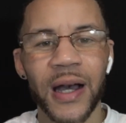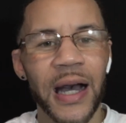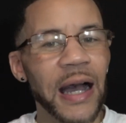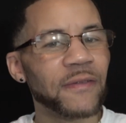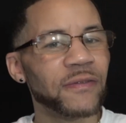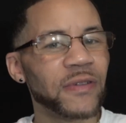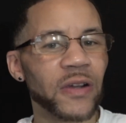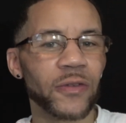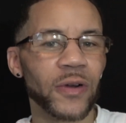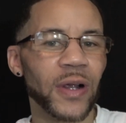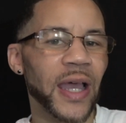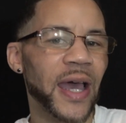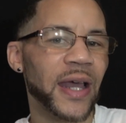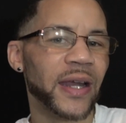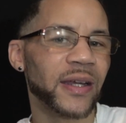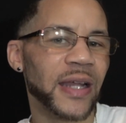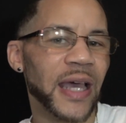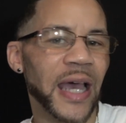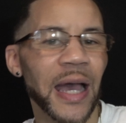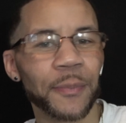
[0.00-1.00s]
I've never had
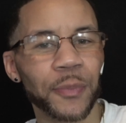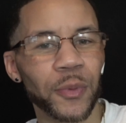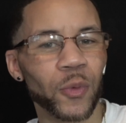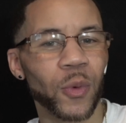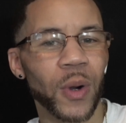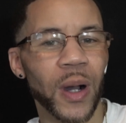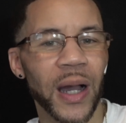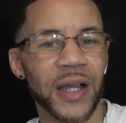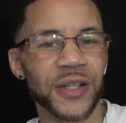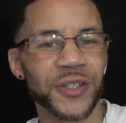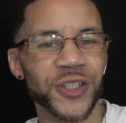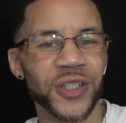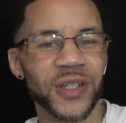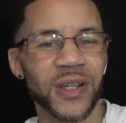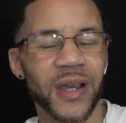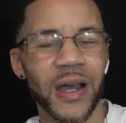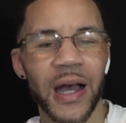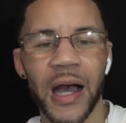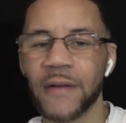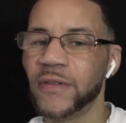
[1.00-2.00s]
an Apple Watch.
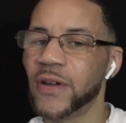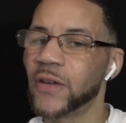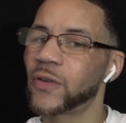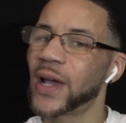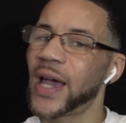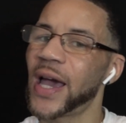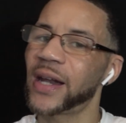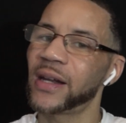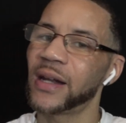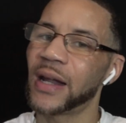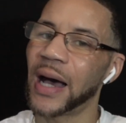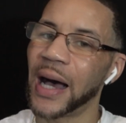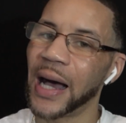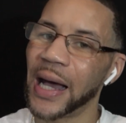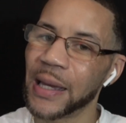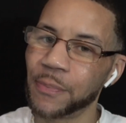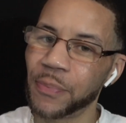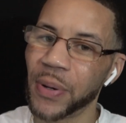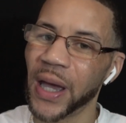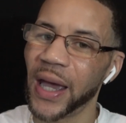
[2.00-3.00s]
I've never had an
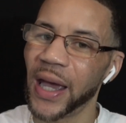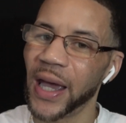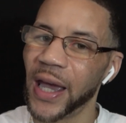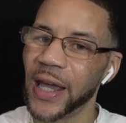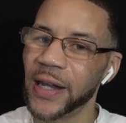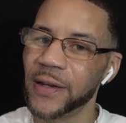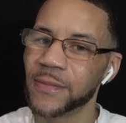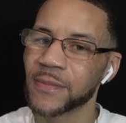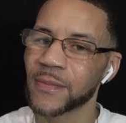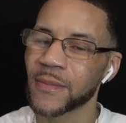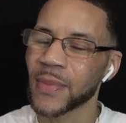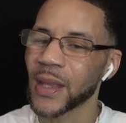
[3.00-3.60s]
iPad.